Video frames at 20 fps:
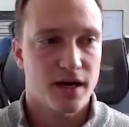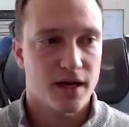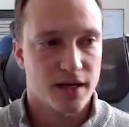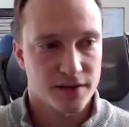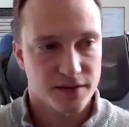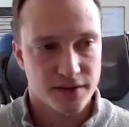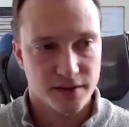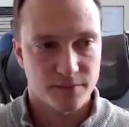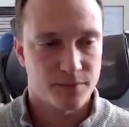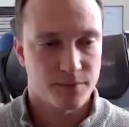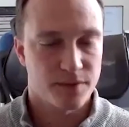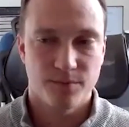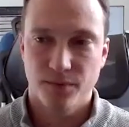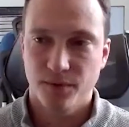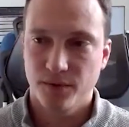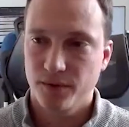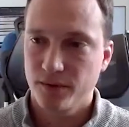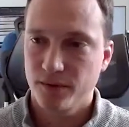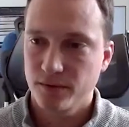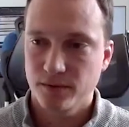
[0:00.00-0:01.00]
i think
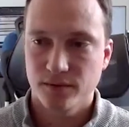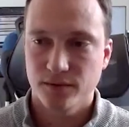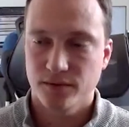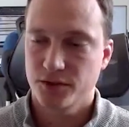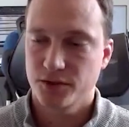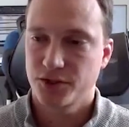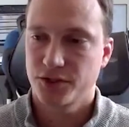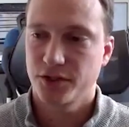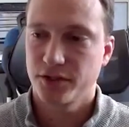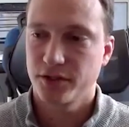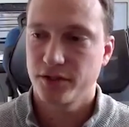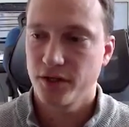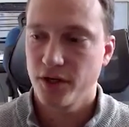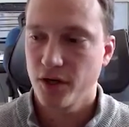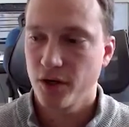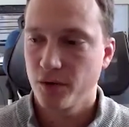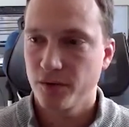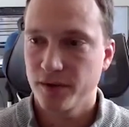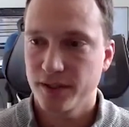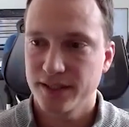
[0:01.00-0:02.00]
people should
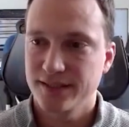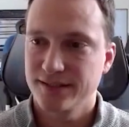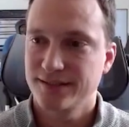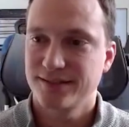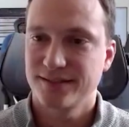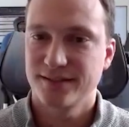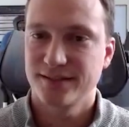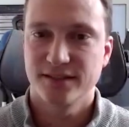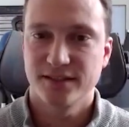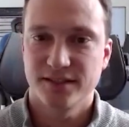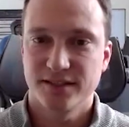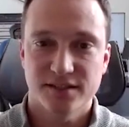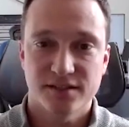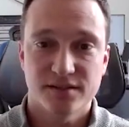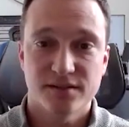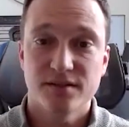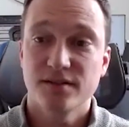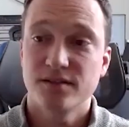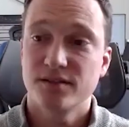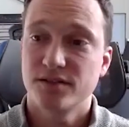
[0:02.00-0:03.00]
know is to just